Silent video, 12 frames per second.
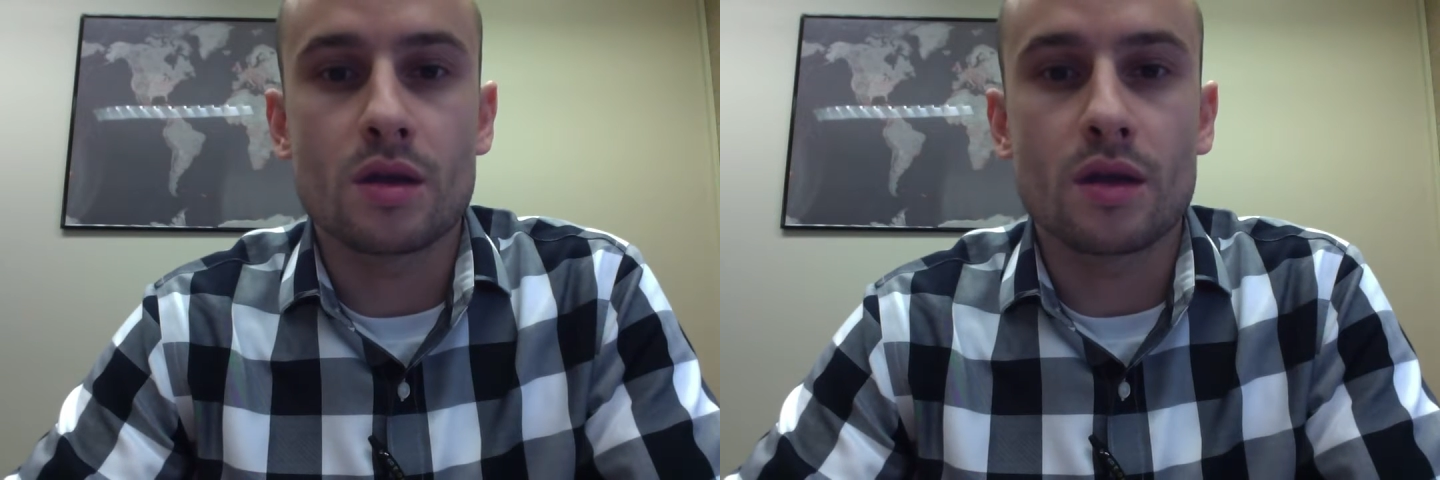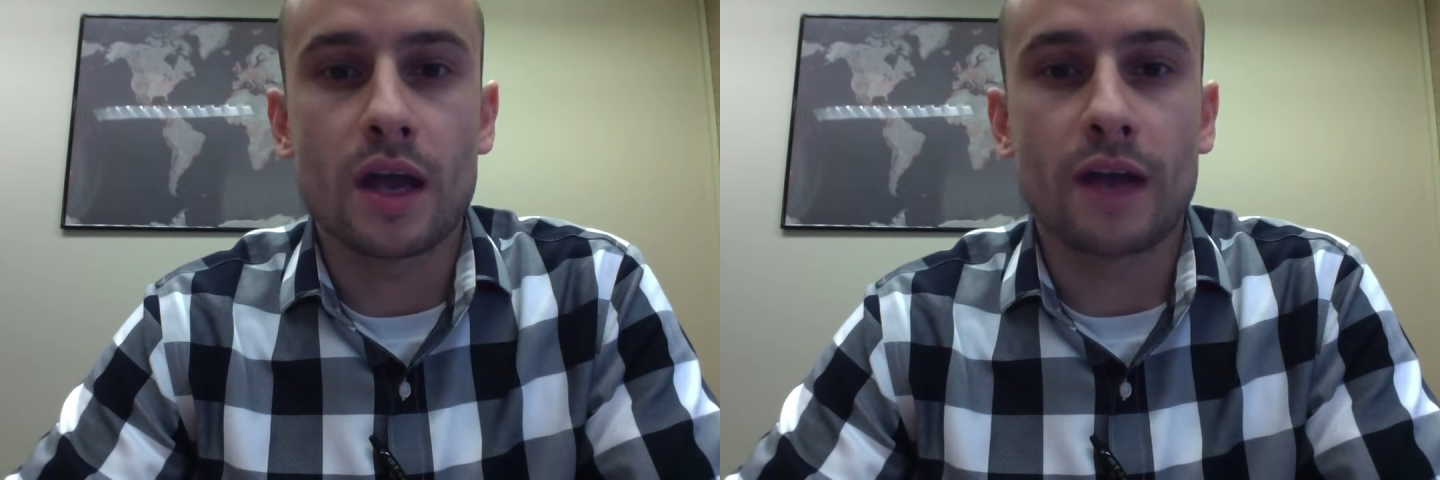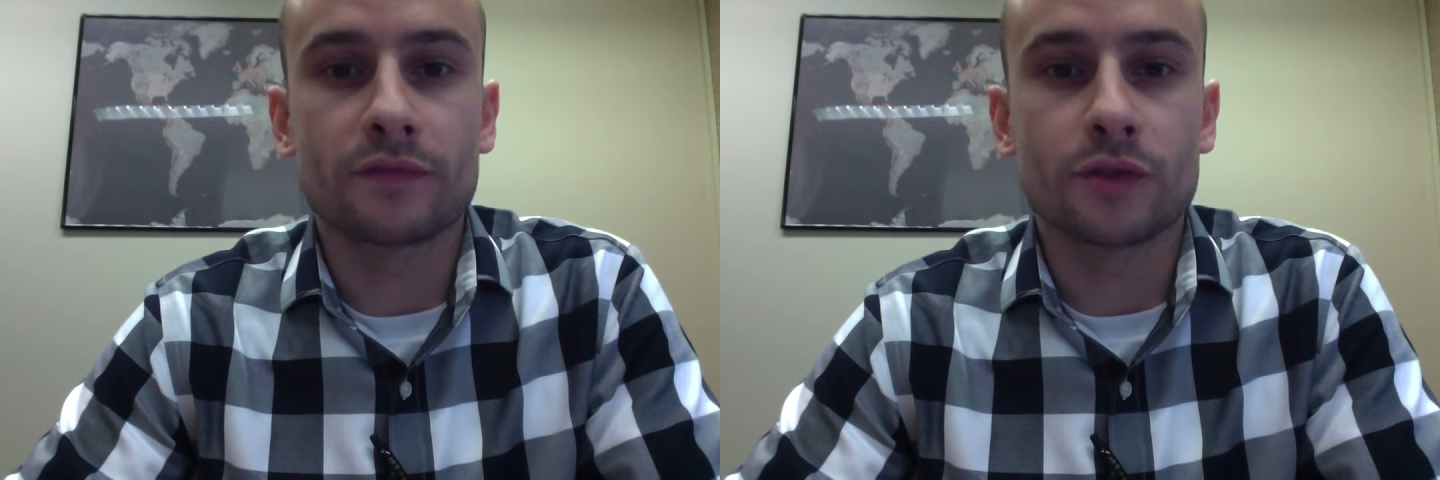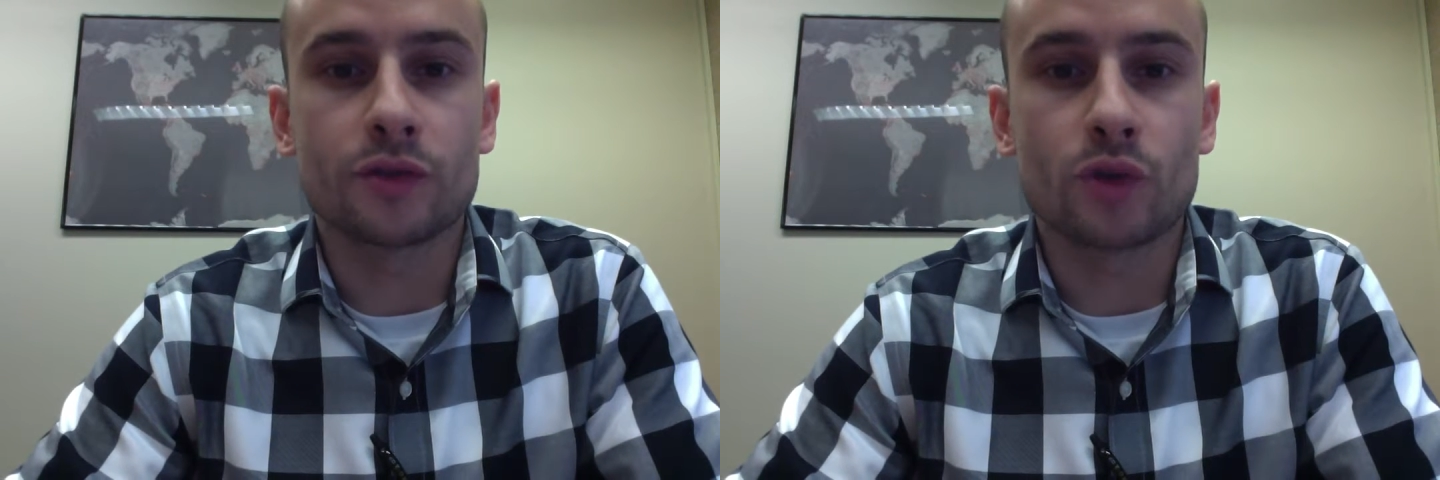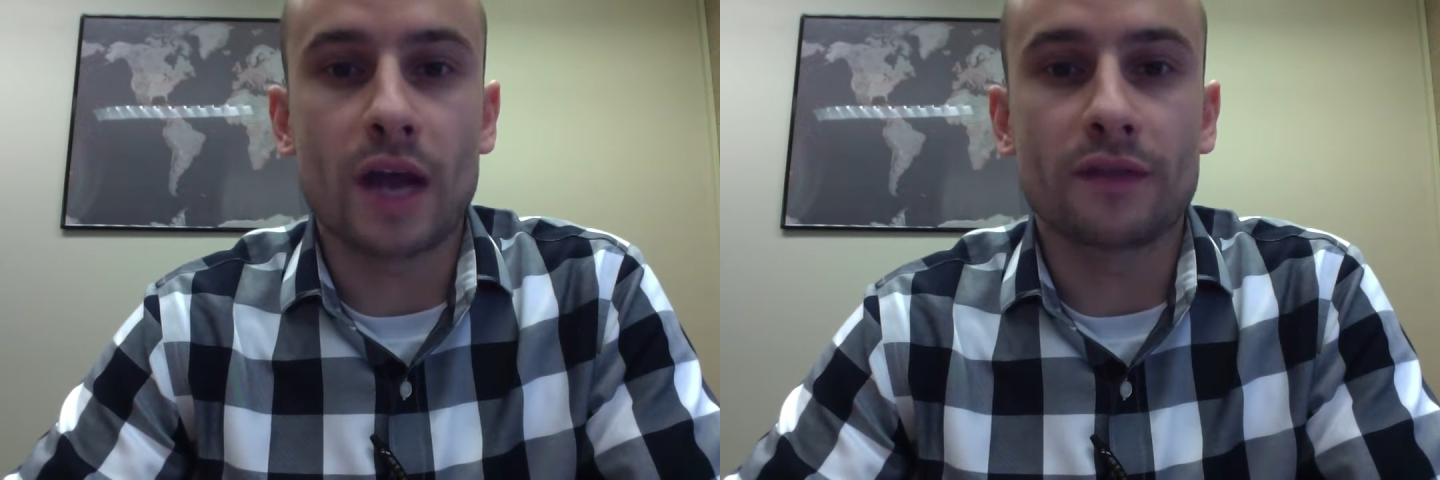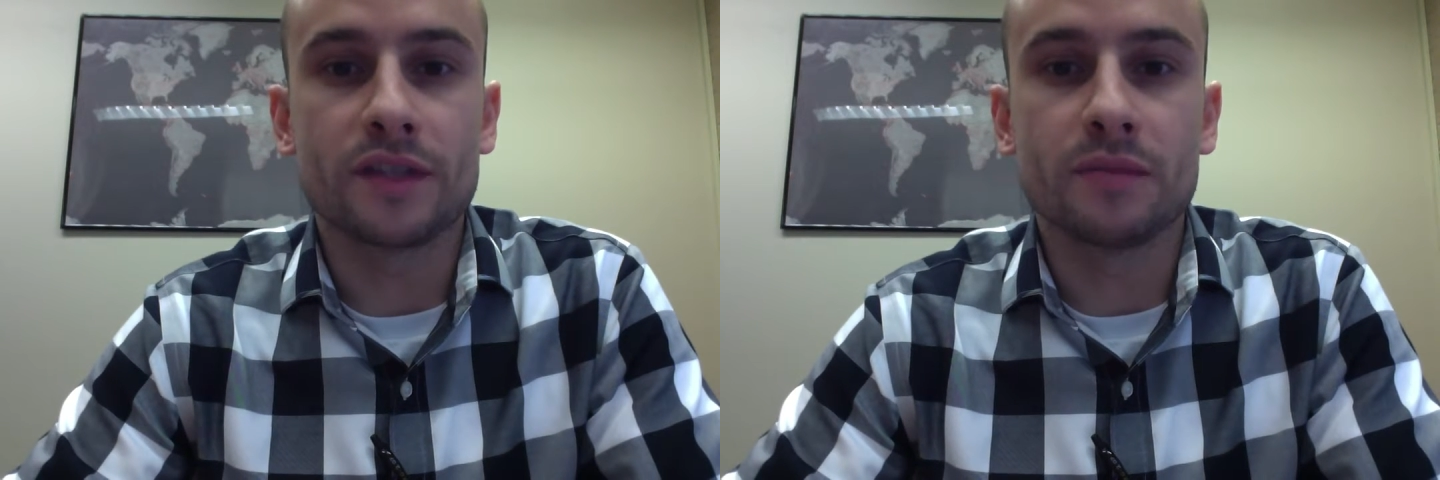After
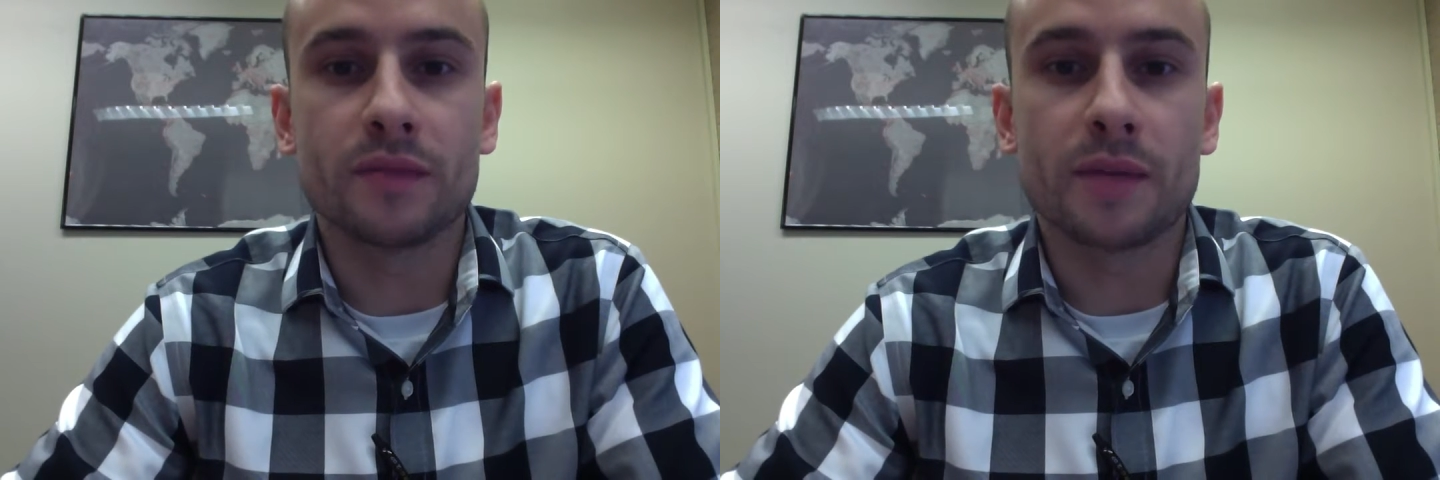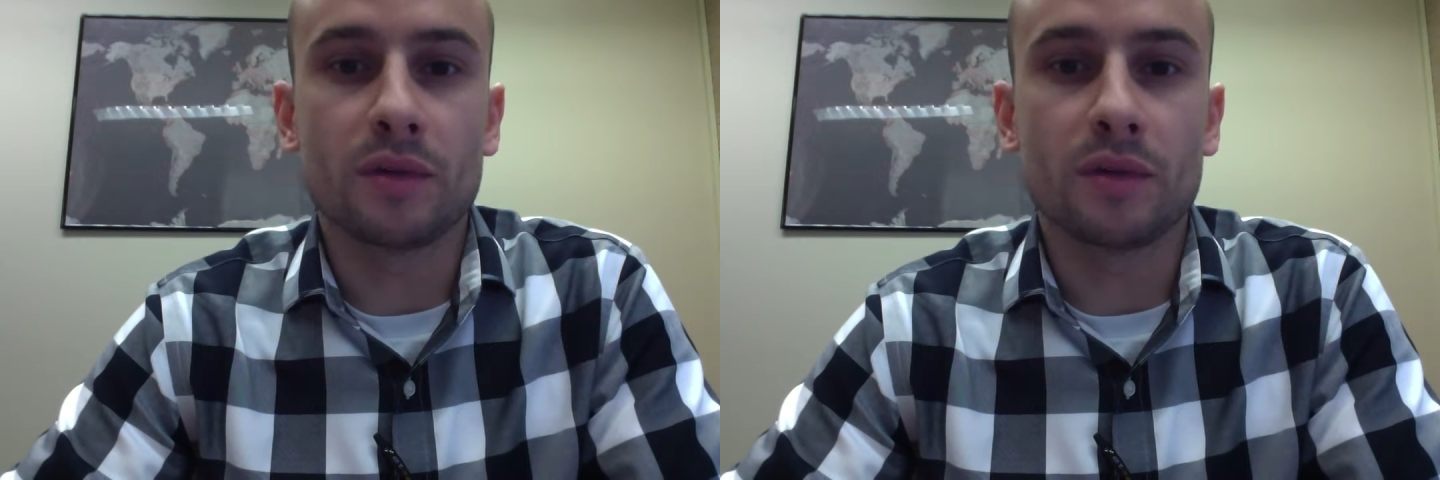drafting my